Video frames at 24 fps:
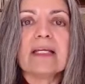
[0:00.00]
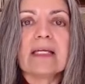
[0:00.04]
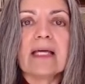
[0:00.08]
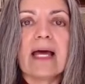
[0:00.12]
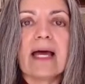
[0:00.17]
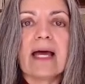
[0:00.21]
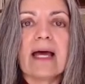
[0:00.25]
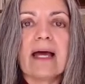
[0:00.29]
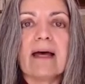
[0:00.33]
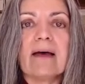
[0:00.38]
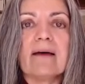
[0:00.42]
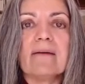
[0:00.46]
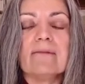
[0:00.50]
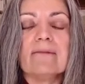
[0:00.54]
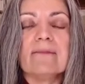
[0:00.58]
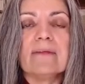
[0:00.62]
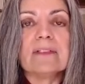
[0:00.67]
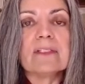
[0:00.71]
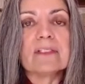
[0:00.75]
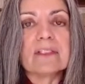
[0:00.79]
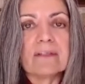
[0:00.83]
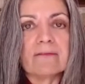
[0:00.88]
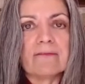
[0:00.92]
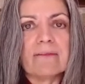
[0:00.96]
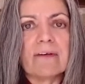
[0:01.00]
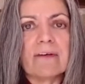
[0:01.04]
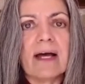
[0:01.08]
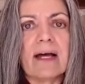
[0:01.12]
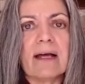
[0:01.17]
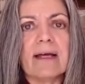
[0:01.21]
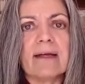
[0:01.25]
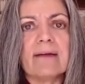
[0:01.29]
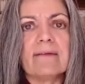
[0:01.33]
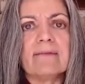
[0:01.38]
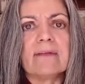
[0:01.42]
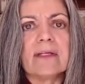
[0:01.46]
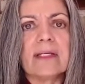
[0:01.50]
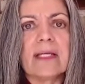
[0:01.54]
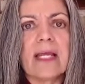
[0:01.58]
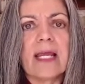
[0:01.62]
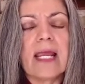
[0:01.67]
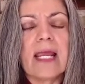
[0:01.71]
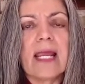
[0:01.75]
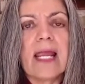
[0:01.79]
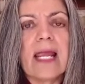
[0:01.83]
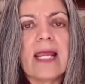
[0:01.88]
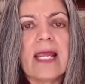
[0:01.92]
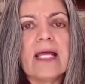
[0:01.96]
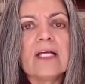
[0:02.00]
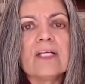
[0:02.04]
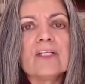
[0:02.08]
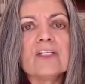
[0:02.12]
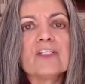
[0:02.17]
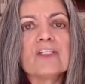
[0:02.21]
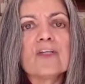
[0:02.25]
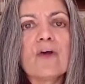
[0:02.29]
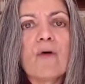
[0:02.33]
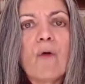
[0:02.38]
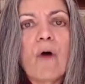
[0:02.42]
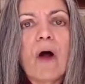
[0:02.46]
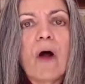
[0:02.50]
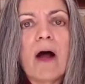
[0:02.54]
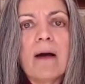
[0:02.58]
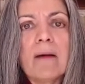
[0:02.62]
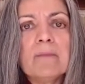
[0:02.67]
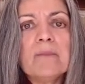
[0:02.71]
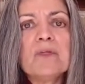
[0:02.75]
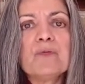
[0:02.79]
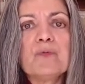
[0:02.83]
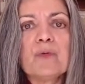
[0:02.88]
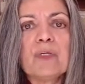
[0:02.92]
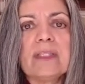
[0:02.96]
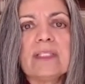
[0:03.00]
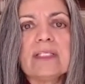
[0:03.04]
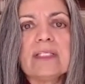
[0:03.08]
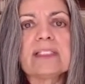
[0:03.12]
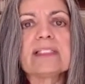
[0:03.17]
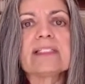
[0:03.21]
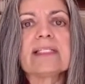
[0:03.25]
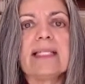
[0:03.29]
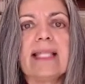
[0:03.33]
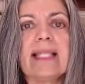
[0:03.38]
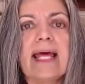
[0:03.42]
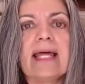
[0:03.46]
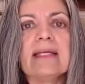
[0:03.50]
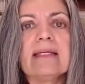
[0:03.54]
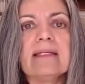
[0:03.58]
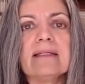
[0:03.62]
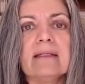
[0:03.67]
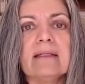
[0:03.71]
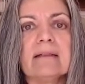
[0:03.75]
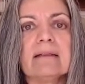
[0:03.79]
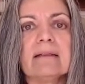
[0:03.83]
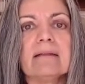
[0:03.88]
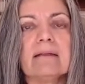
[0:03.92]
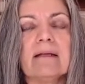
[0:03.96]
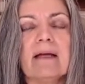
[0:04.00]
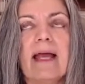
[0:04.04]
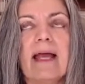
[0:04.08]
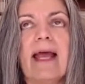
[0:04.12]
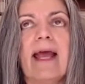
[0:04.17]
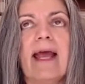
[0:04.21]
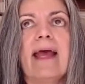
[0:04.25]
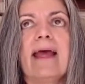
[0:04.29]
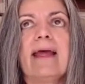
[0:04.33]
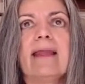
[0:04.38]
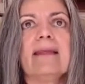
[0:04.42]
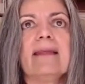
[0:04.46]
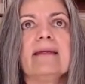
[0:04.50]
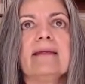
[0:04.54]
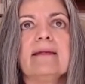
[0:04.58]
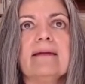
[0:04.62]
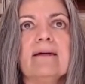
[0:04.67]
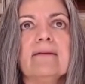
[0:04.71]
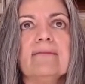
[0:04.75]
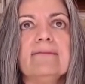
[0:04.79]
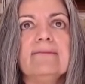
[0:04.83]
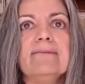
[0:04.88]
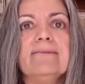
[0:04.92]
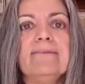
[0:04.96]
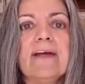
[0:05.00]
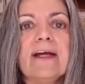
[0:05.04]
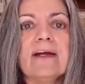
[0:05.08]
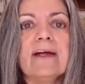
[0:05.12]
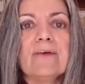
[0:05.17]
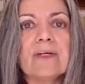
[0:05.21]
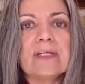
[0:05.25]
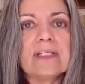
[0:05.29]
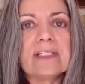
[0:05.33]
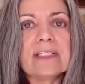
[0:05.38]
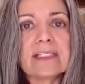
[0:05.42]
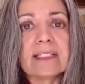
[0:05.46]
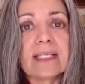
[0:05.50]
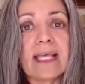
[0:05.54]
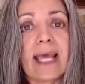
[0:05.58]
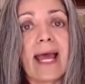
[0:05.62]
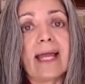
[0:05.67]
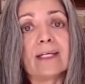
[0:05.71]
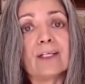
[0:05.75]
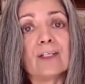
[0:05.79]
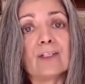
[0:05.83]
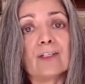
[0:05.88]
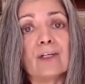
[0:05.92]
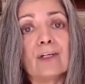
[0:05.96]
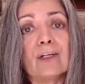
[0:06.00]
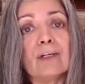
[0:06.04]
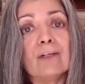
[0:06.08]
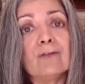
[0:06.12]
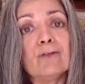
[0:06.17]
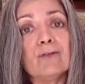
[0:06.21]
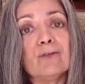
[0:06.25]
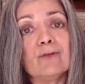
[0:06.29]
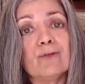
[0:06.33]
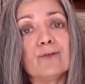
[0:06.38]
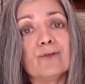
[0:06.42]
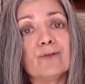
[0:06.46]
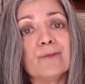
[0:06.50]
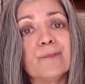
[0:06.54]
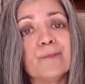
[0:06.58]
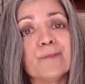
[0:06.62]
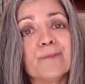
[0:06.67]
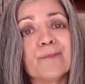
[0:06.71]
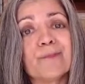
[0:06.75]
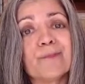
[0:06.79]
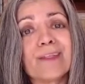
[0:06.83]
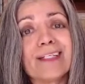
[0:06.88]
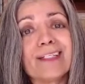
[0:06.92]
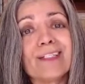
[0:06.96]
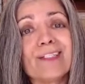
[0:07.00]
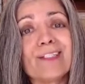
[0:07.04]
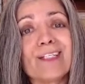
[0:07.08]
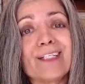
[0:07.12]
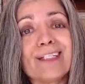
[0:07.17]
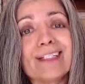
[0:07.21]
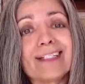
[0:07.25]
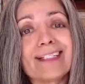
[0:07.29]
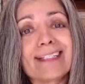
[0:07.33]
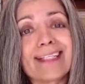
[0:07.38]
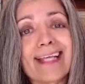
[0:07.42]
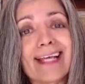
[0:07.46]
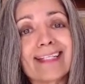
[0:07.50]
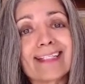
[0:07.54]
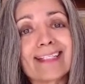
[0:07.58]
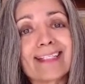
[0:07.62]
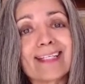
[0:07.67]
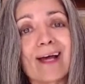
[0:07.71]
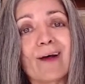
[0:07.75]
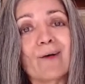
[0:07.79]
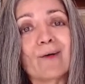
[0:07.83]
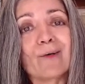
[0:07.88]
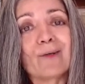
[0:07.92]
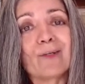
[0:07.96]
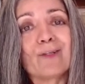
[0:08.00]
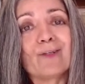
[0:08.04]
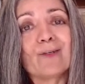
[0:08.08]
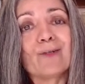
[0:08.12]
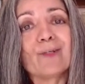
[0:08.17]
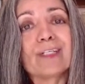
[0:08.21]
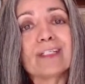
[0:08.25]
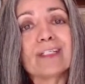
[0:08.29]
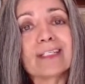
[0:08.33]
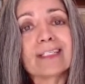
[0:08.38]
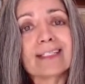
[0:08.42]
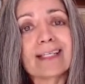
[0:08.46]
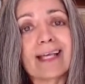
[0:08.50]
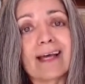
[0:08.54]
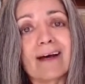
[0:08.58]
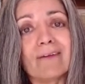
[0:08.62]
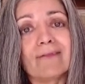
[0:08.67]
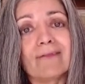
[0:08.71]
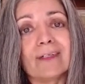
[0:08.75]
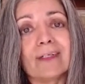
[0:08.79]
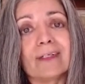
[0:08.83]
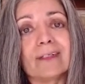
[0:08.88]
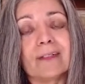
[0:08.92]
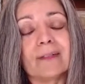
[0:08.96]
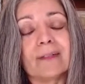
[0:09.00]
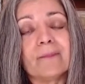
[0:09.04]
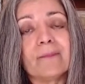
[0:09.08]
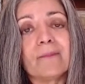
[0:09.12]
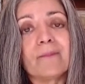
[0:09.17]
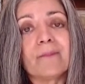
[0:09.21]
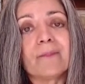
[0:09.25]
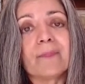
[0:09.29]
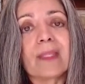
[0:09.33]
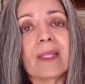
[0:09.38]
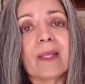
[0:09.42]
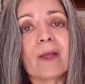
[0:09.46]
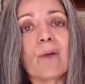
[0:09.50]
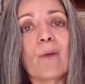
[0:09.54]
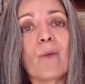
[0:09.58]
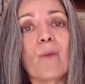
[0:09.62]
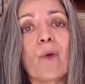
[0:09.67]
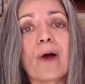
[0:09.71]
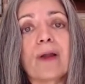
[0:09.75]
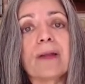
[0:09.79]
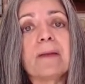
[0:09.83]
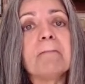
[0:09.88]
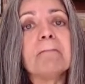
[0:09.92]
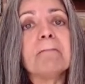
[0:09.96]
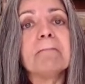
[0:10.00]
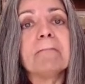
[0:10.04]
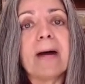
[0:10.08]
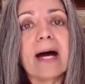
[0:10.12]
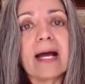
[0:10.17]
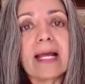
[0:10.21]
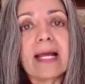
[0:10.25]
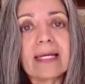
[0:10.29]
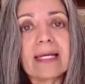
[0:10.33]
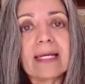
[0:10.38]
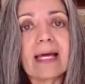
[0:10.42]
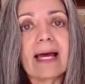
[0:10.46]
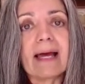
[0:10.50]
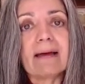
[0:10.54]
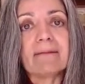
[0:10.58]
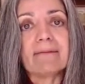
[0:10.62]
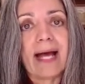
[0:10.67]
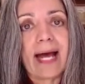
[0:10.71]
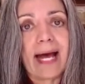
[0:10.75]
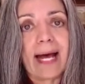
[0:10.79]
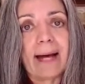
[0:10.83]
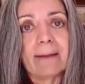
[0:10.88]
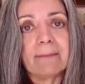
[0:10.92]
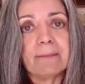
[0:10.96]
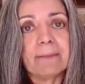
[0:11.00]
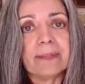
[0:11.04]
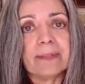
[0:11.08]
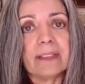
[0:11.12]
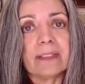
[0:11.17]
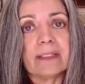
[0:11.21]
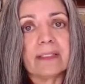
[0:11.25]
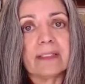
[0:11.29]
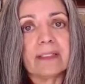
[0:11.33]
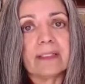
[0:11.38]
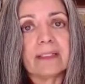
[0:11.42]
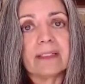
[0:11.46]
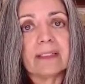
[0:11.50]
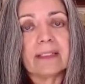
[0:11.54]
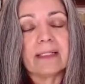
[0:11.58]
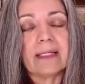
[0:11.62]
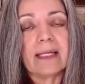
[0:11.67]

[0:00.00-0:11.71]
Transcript: have survived. So armed with this letter and a very scant clue, she sets out to discover what might have happened.